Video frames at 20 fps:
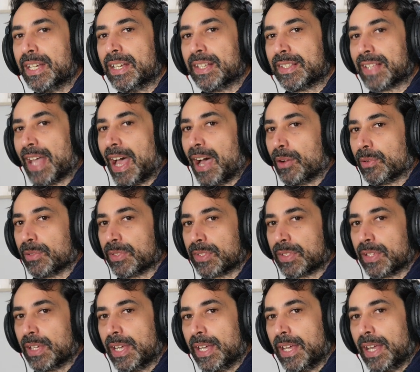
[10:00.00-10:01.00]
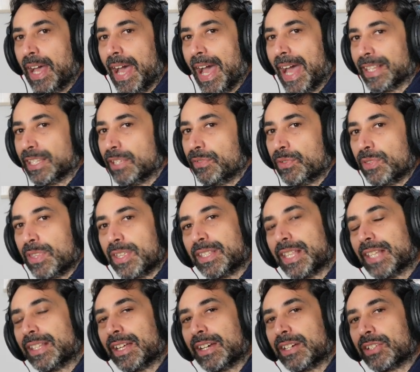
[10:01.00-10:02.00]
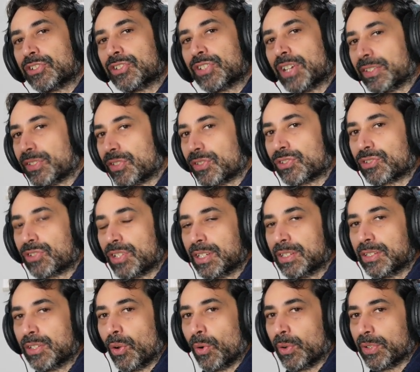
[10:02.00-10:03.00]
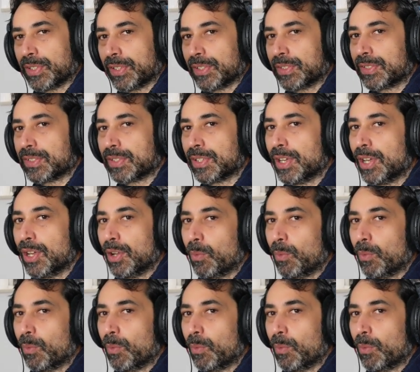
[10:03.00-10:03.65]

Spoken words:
sounds. And if you think that they are just string noises,